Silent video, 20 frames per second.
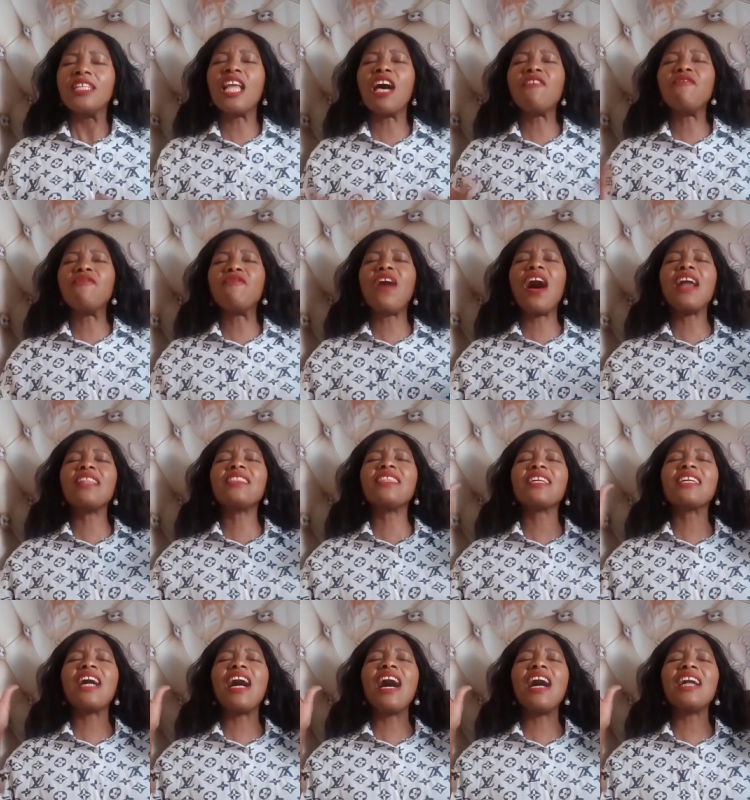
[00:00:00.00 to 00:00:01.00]
Now, Father
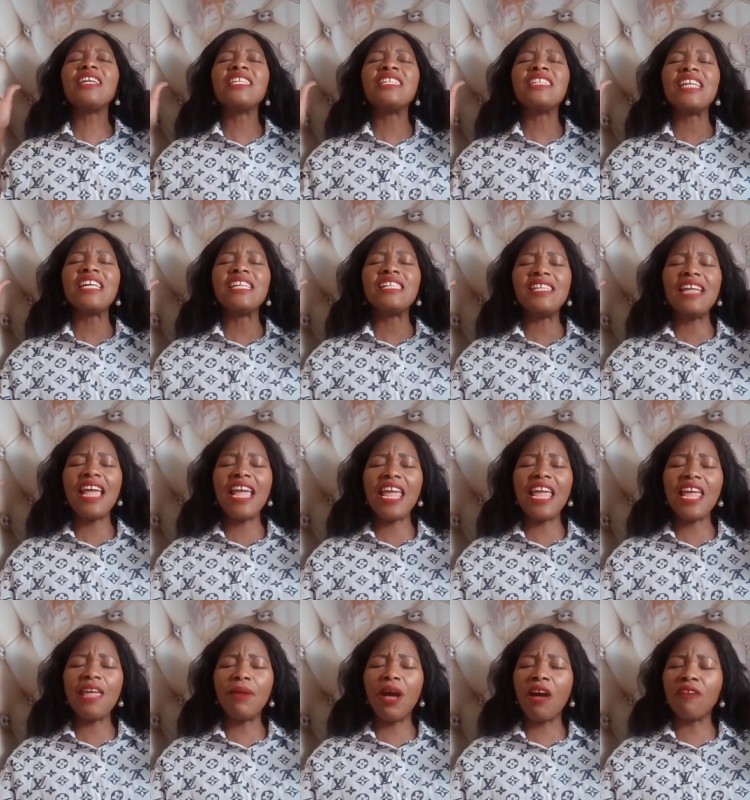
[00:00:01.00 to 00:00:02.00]
God, in the
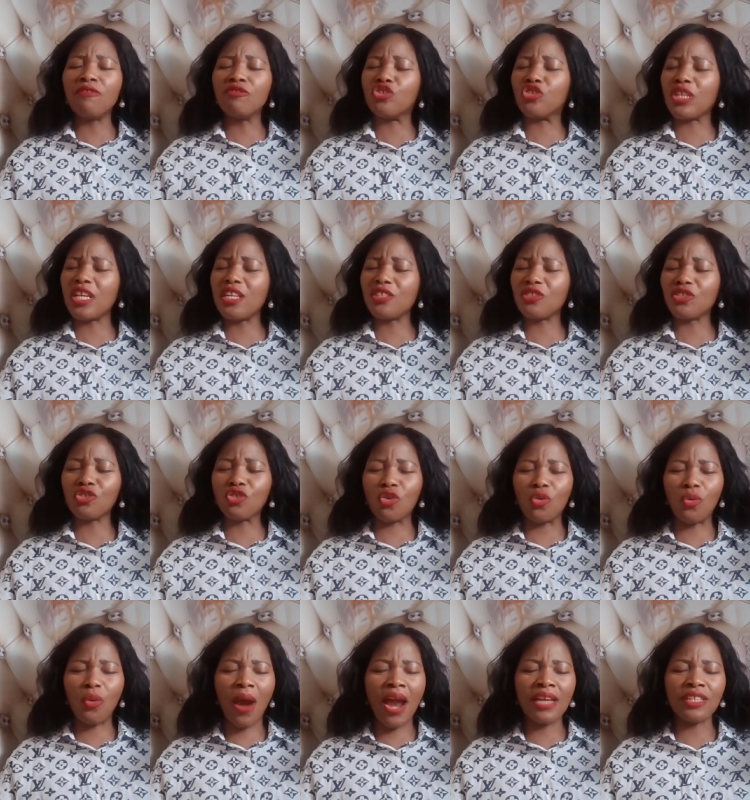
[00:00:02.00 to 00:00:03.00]
name of Jesus
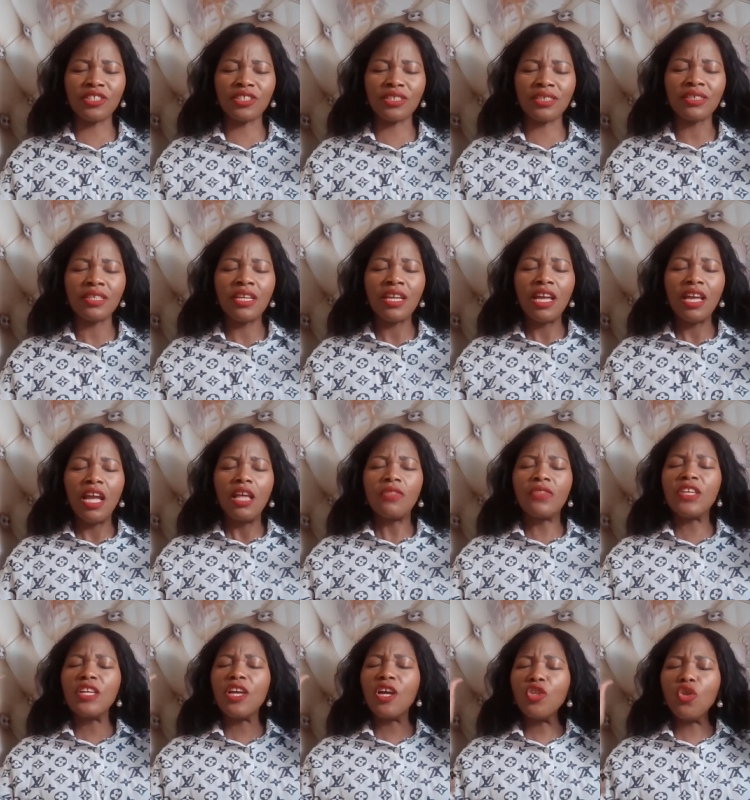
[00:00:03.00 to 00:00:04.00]
Christ,
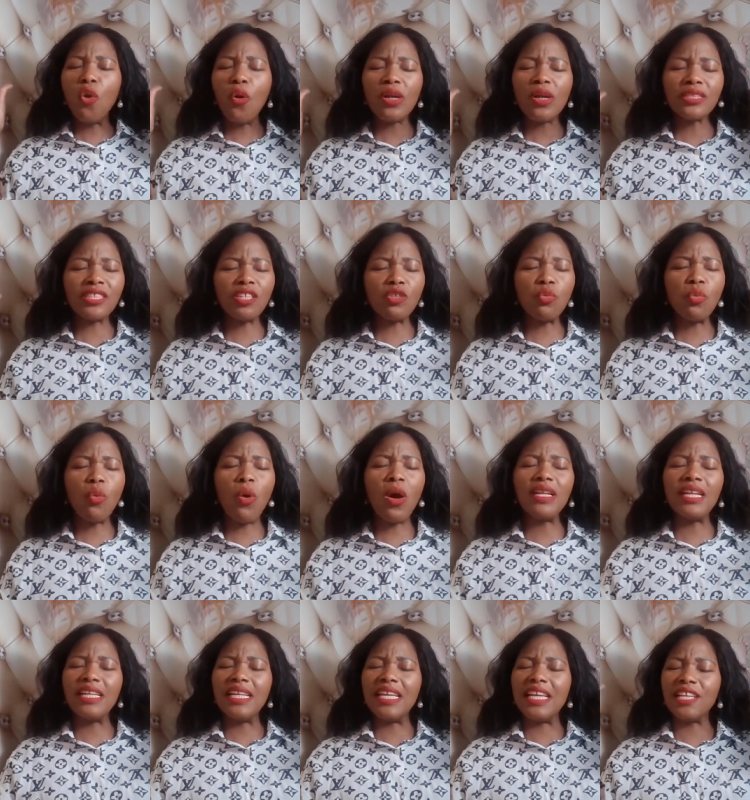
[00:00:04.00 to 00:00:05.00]
the anointed
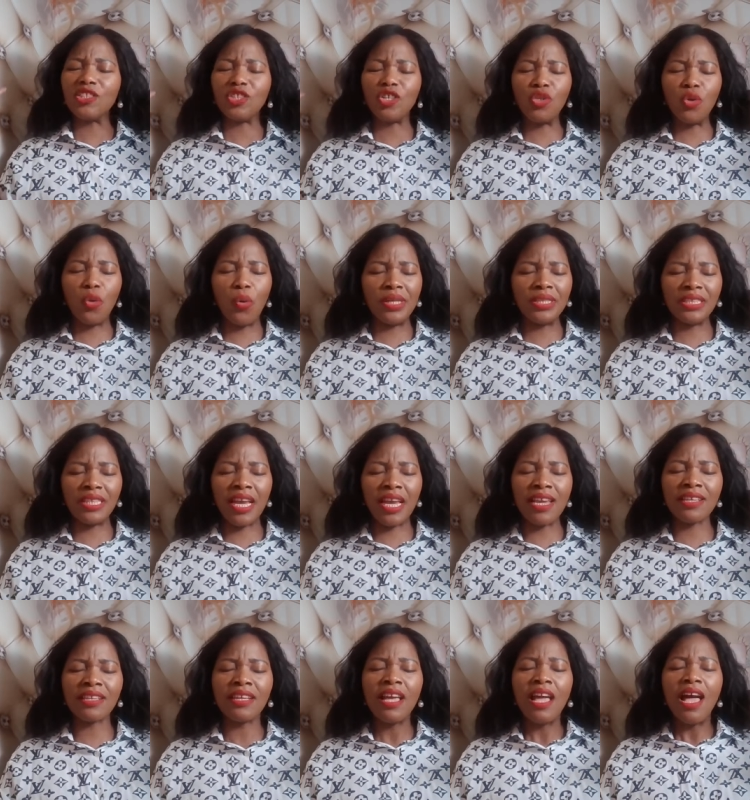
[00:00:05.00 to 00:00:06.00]
one and his
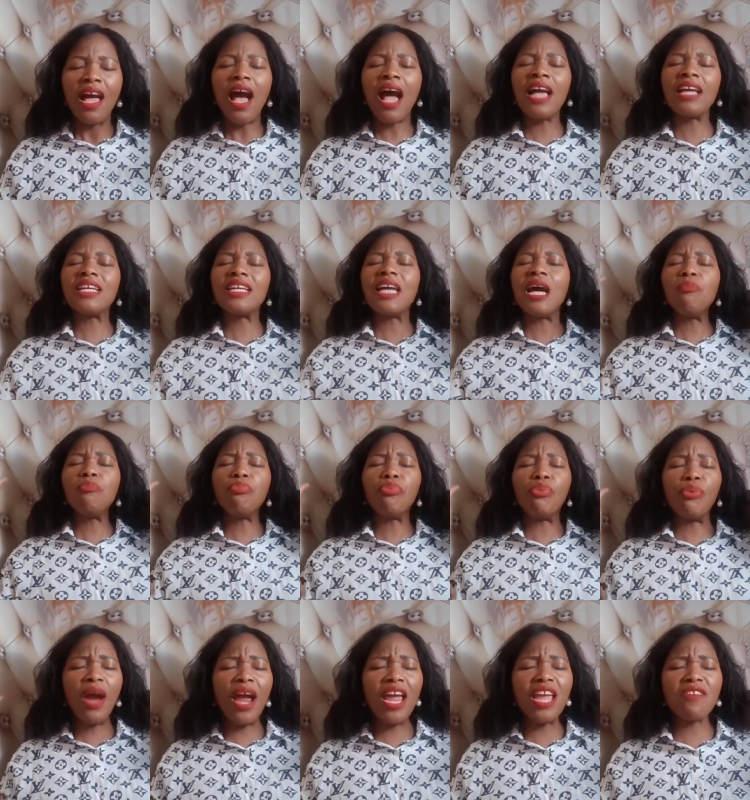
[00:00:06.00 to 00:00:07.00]
anointing. I come
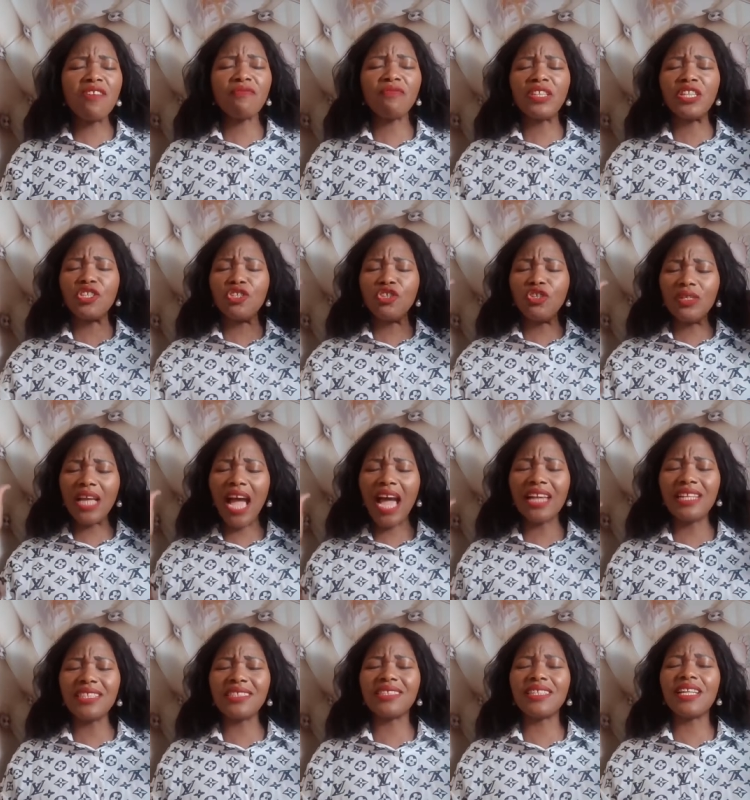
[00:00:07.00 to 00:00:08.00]
praying for the
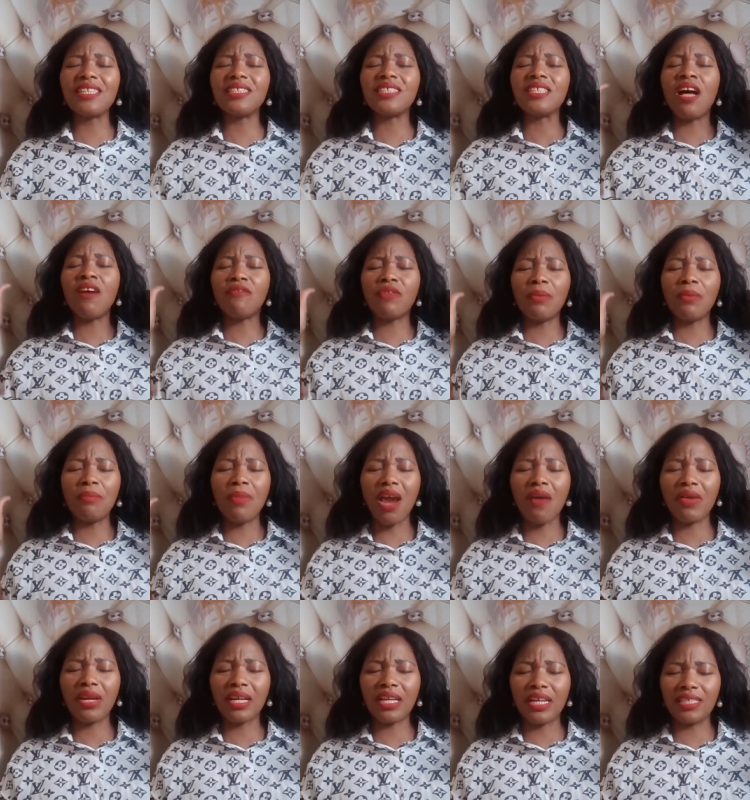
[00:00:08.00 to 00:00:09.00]
United States of
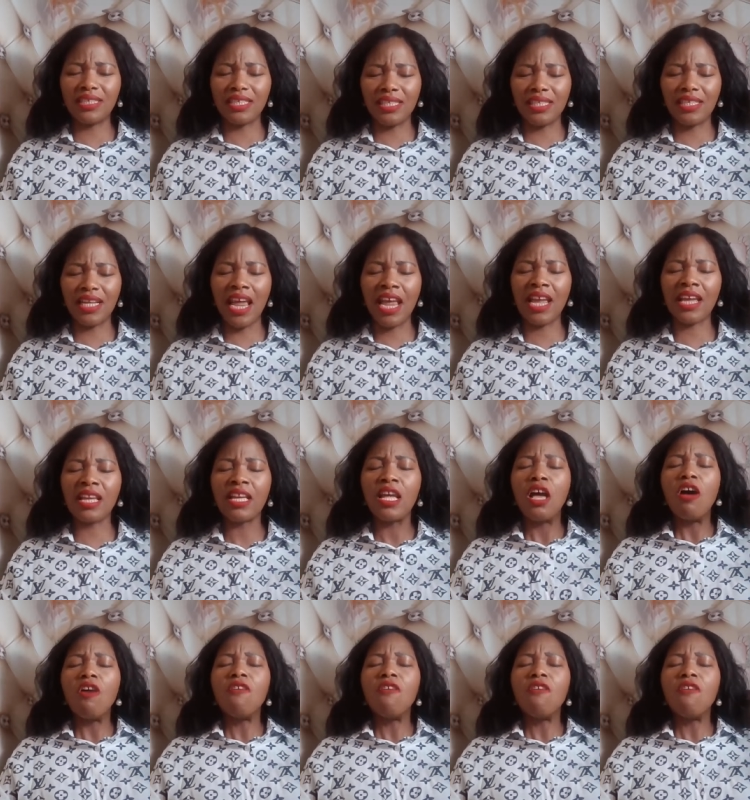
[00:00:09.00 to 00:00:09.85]
America today.